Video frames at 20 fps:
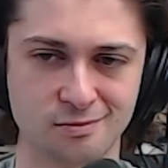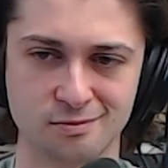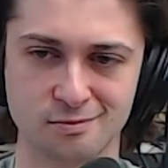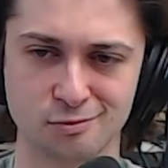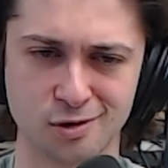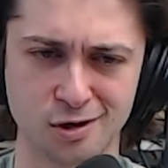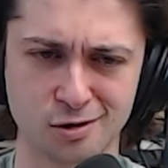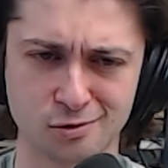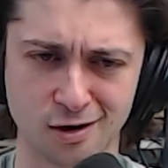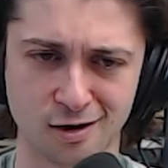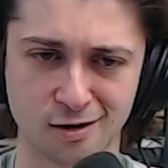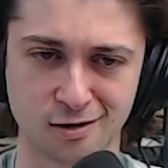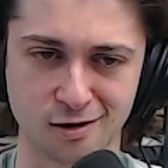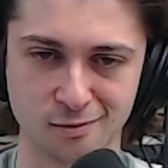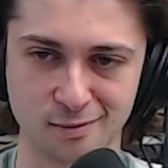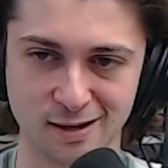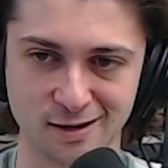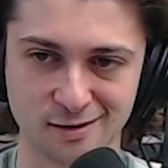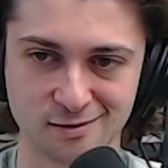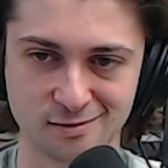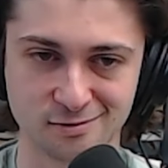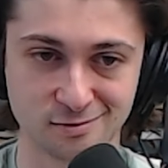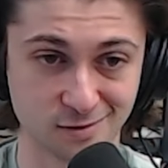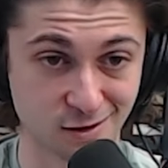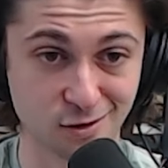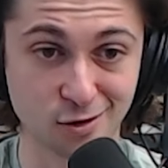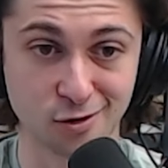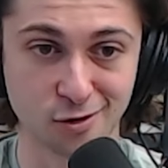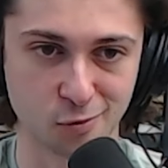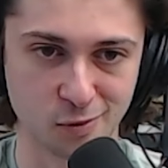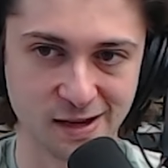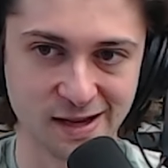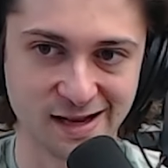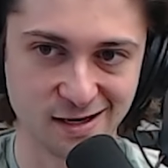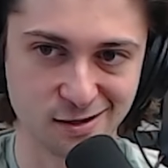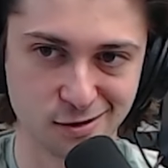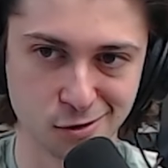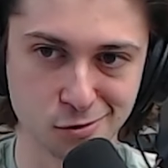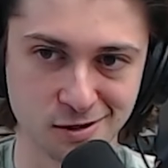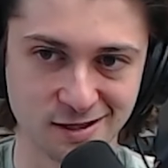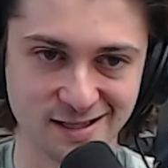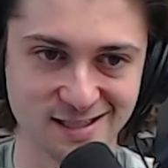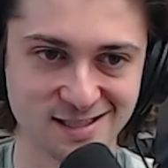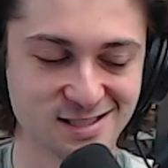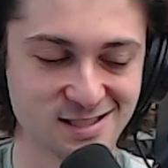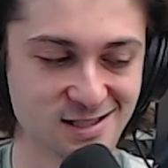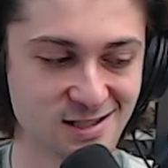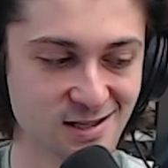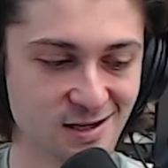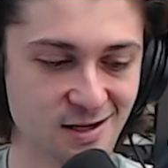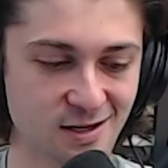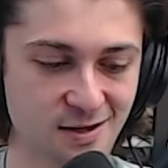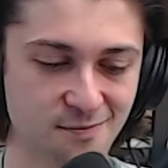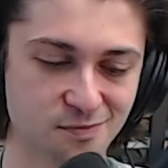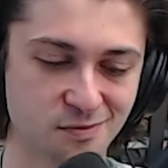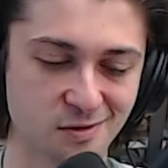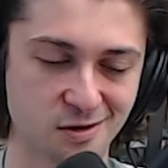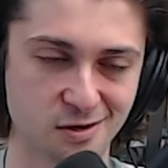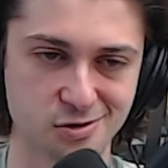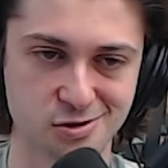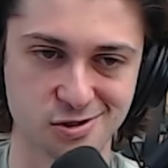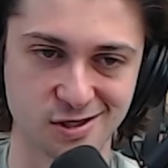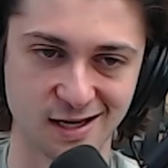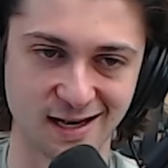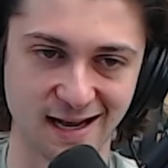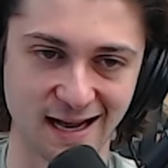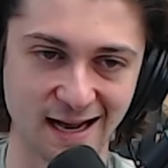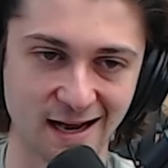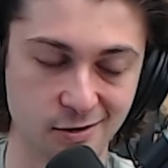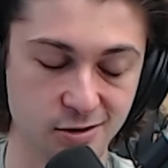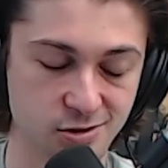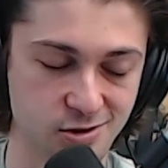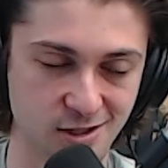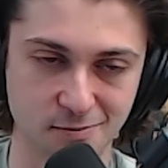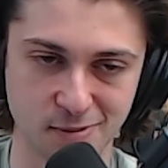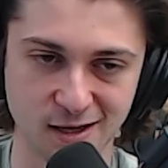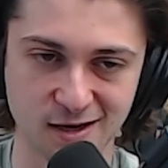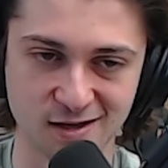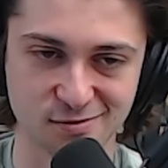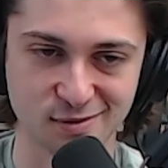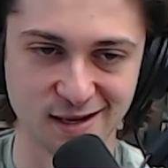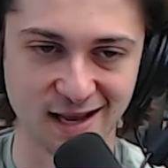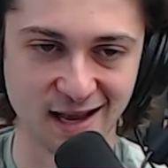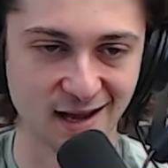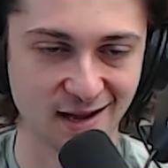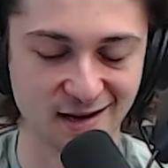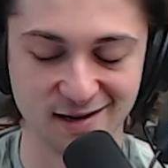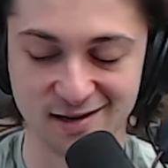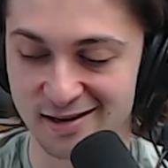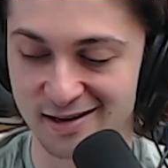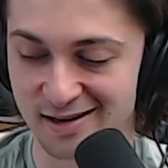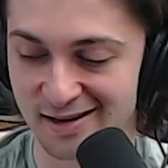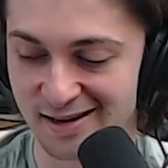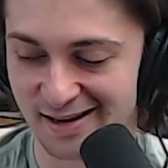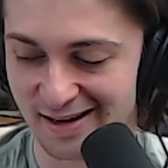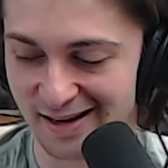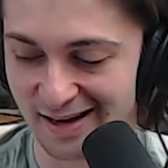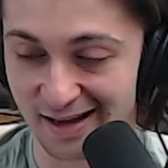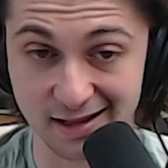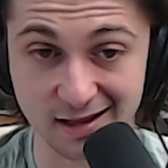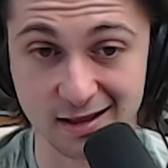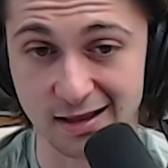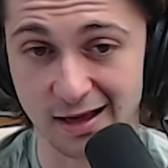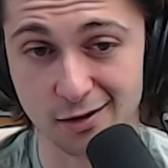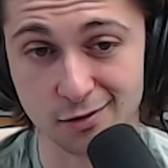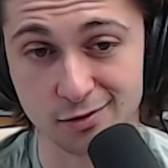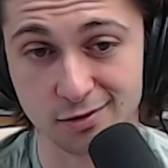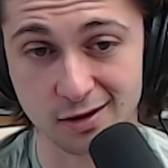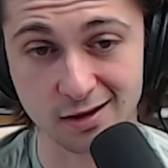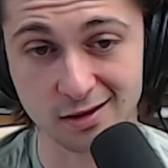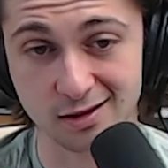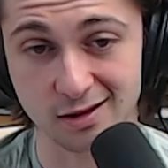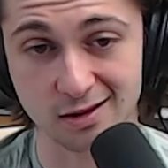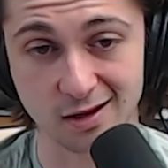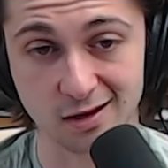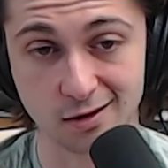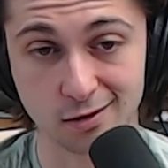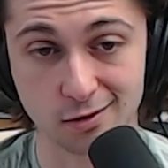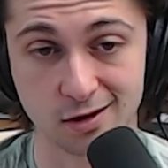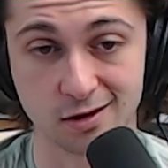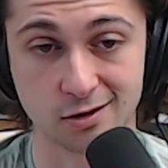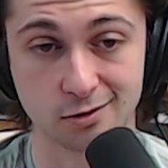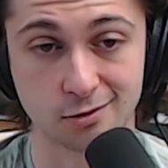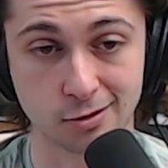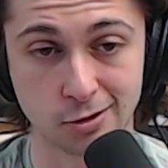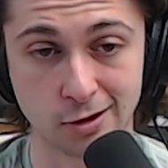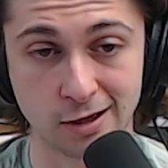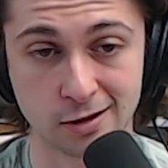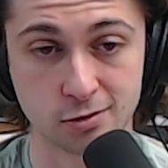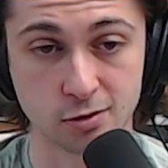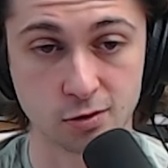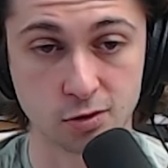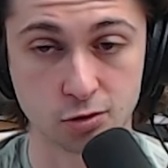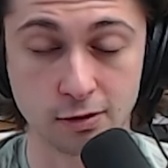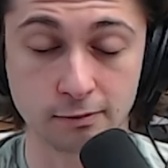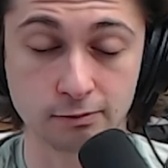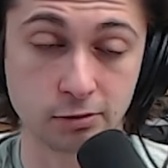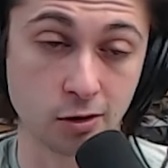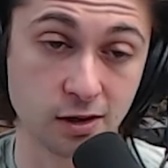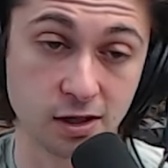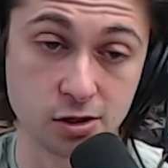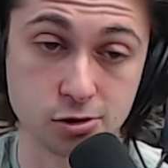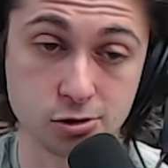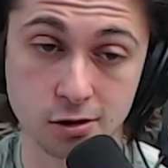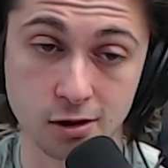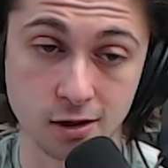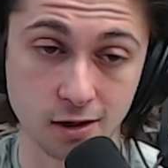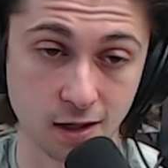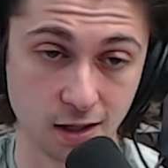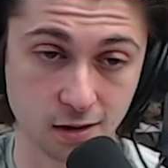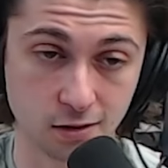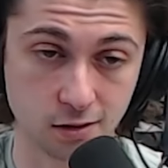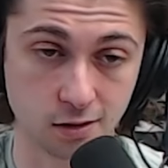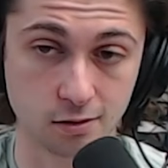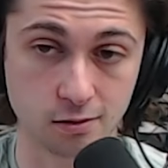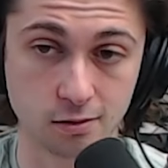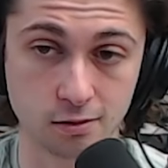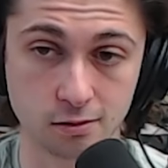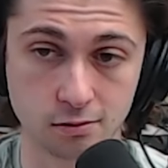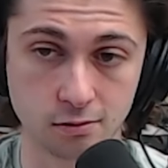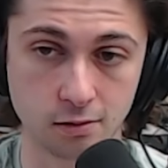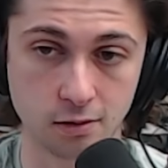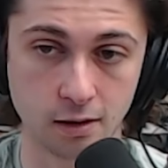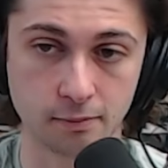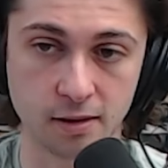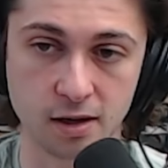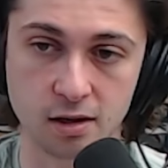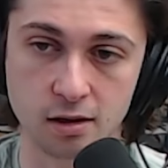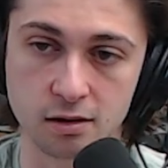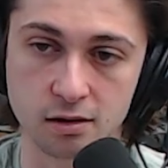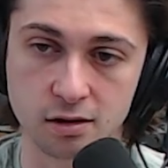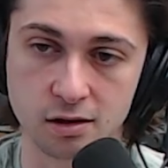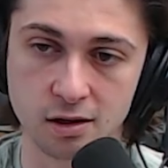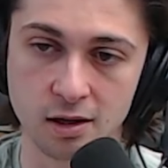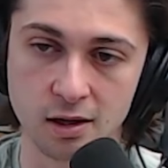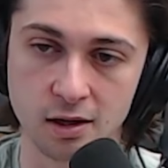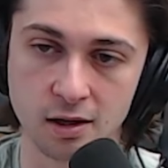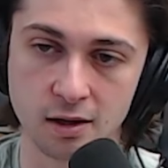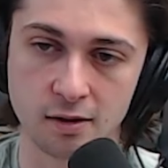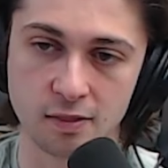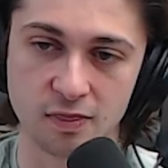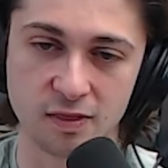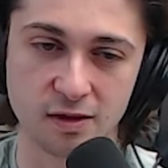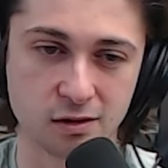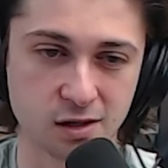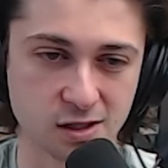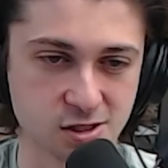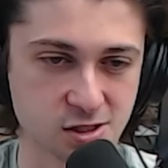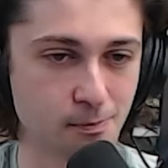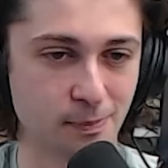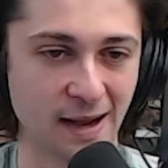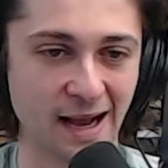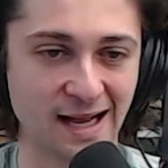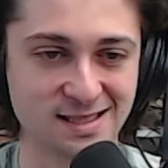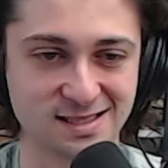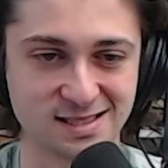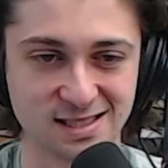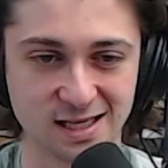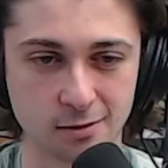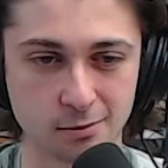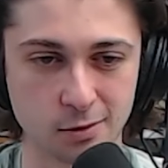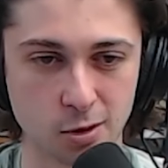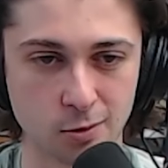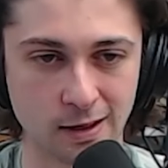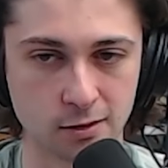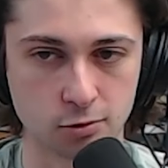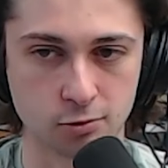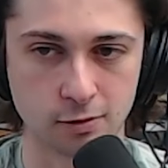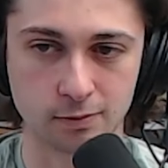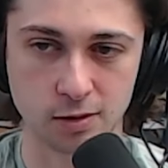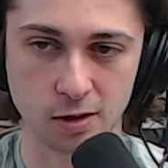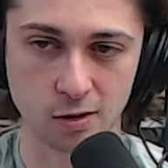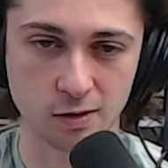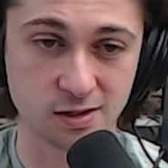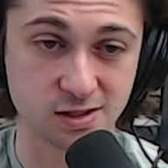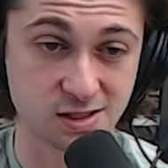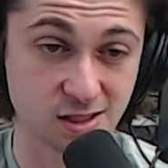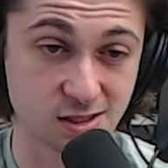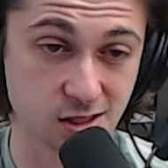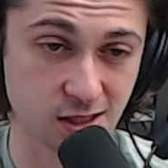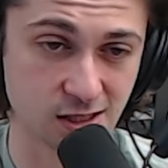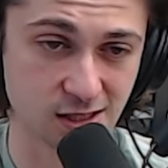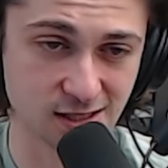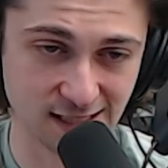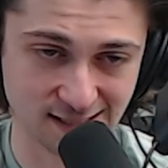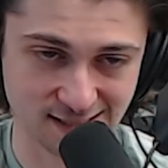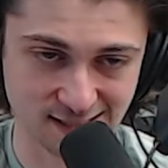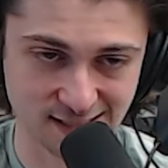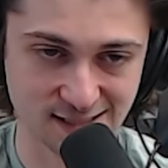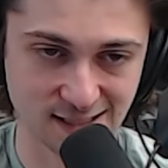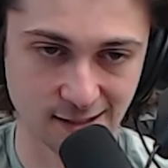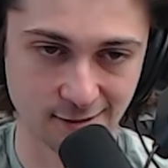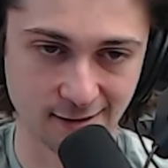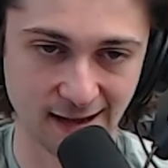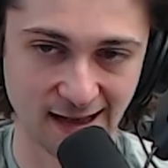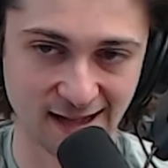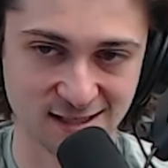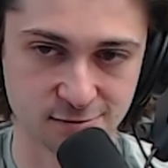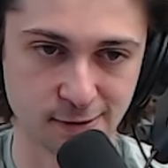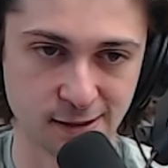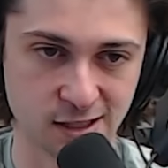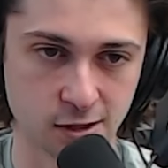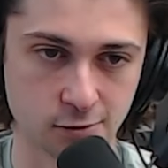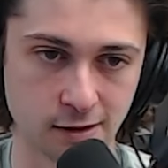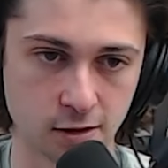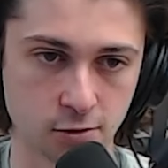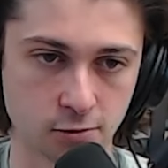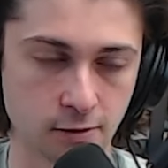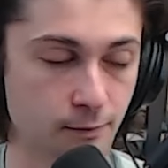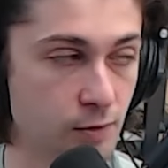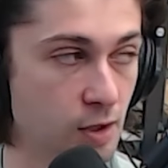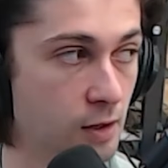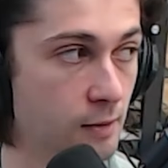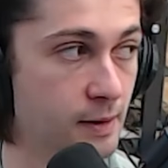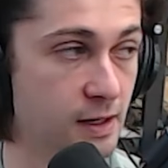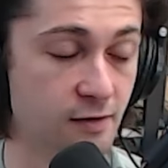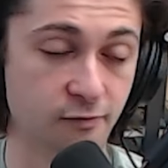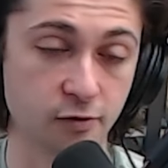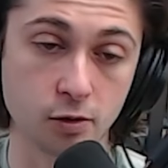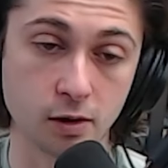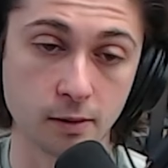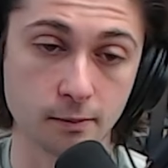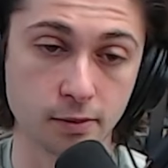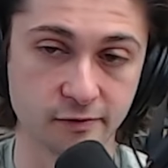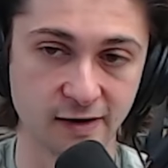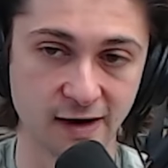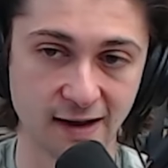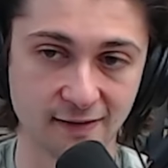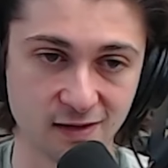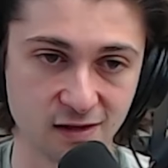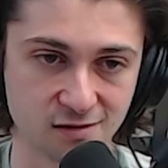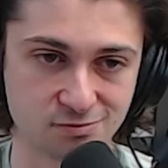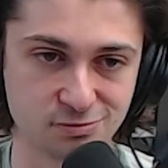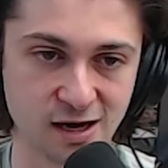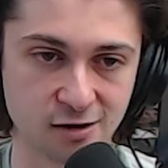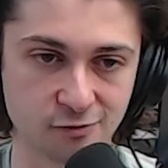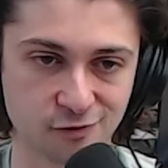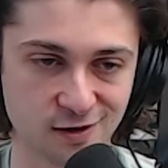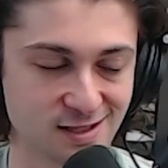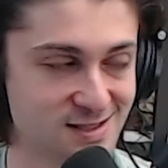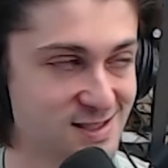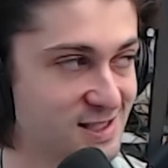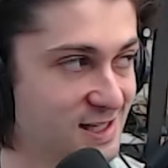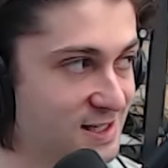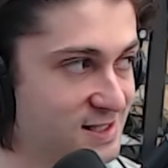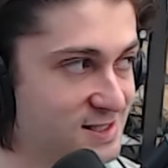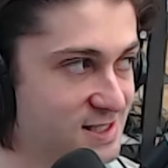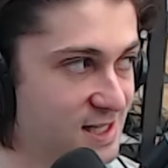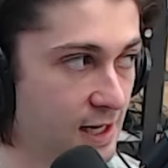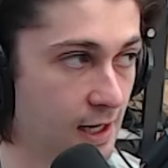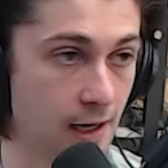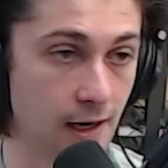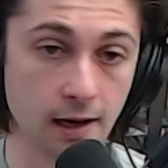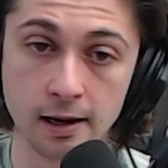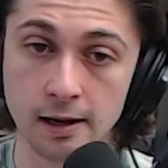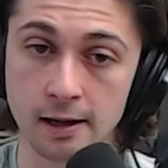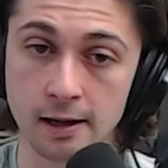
what are you talking about? Like, no, we can do this. It's just like, how? It's like, because we can. Like, I don't think that they know that they're interacting with crypto, and they shouldn't need to, right? Because there's such a bad stigma around crypto. There's such an unnecessary aspect around crypto. But if you can provide these benefits, like saying,